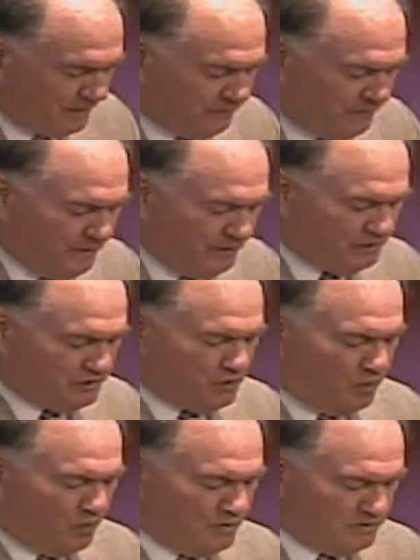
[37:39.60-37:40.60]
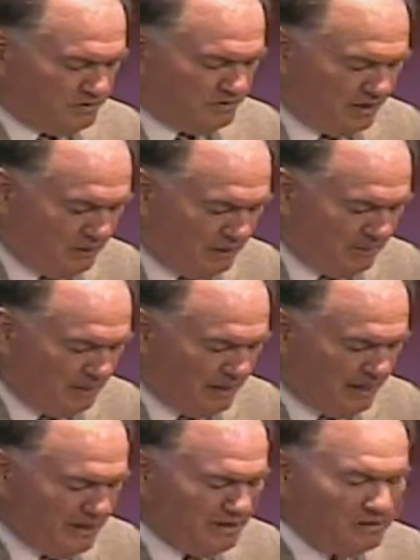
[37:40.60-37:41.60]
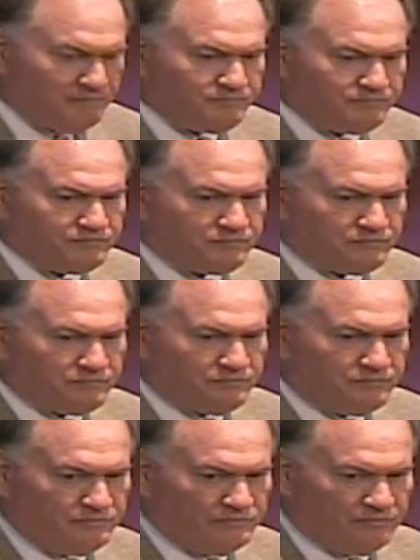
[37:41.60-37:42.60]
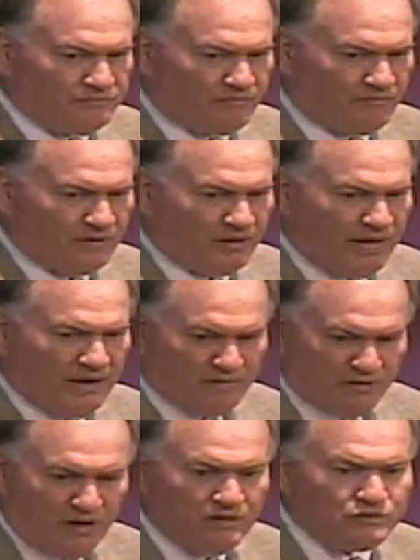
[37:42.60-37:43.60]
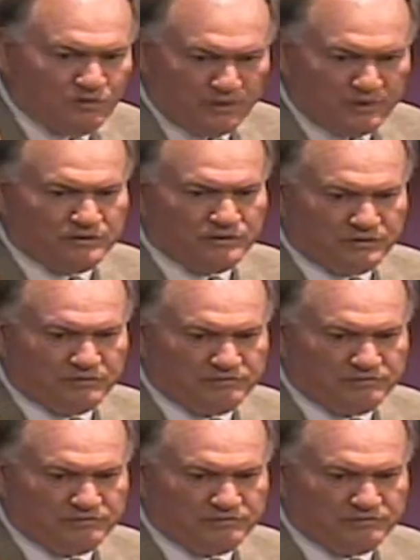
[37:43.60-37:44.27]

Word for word: that the choices that we make have consequences.